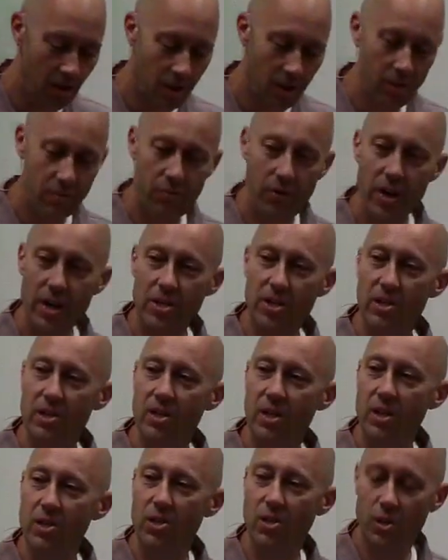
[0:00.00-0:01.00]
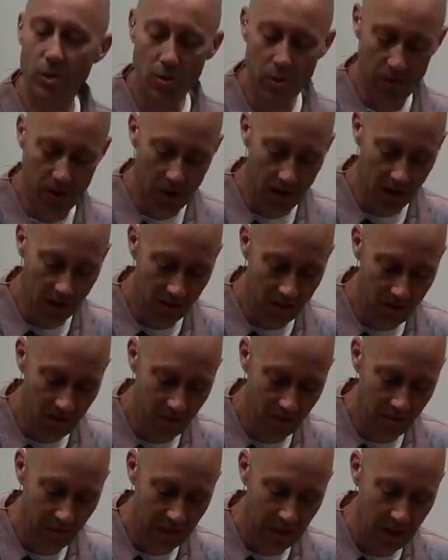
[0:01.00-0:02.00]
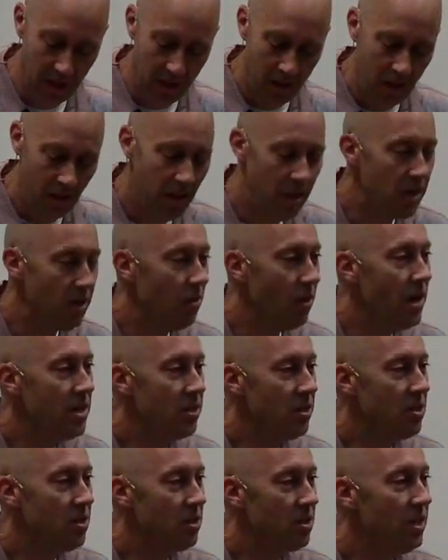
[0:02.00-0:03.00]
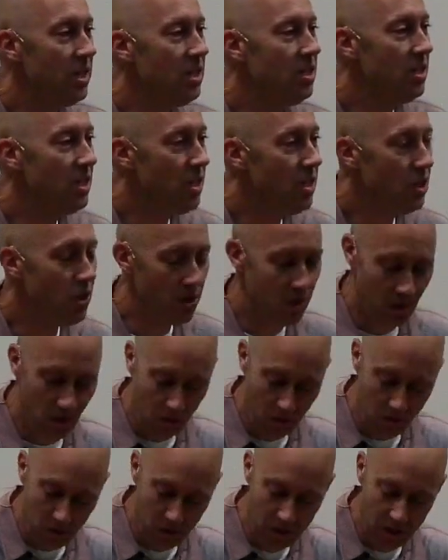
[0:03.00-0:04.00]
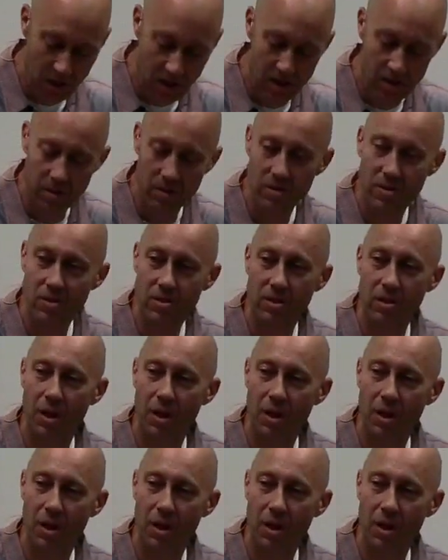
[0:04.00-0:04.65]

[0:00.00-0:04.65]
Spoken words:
Francis does two things. He graciously teaches the Crusaders